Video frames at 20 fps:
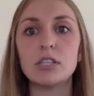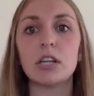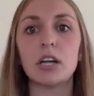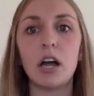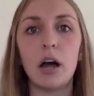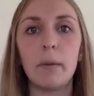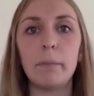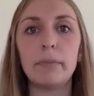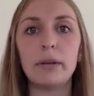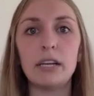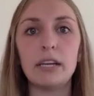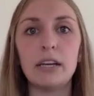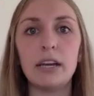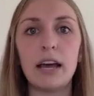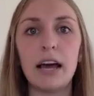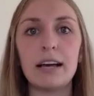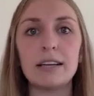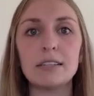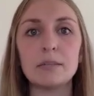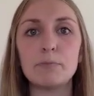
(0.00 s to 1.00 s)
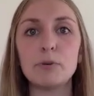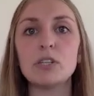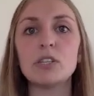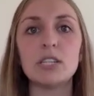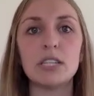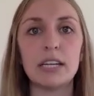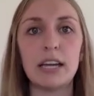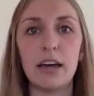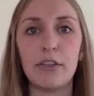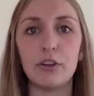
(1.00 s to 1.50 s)
the company has put
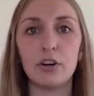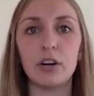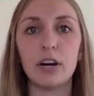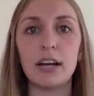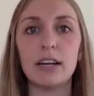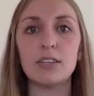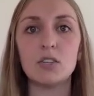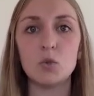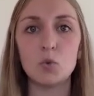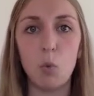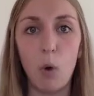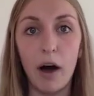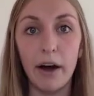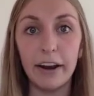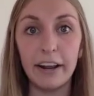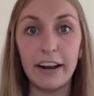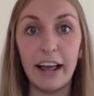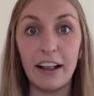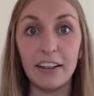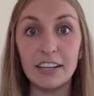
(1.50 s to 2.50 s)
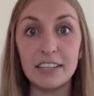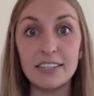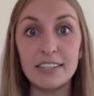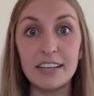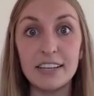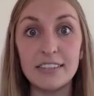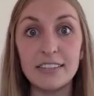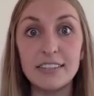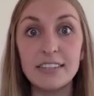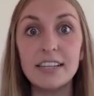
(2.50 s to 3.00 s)
together a SWOT
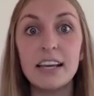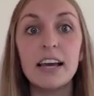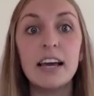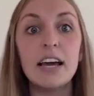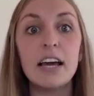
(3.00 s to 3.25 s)
analysis